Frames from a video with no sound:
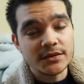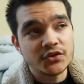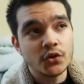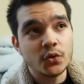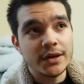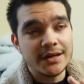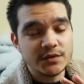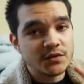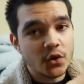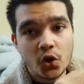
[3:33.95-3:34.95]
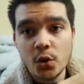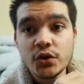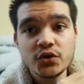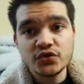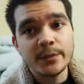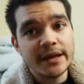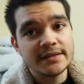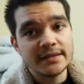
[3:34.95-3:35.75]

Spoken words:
So it's all user based,